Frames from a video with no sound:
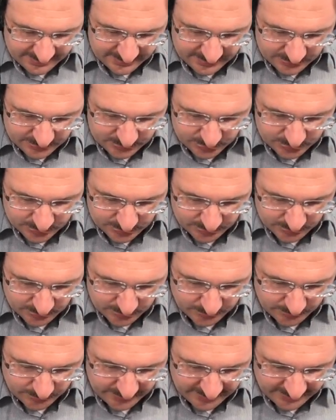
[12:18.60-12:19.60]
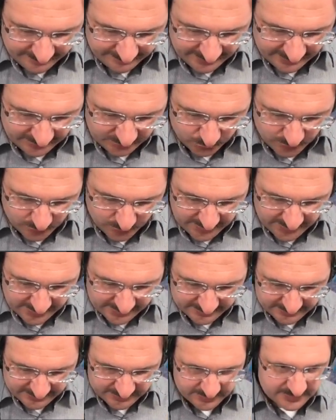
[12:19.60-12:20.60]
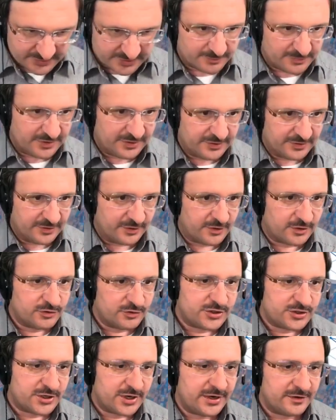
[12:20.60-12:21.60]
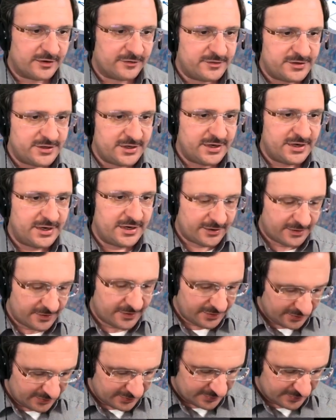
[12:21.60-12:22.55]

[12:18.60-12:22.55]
So we have x1, that's simply the cosine of t here.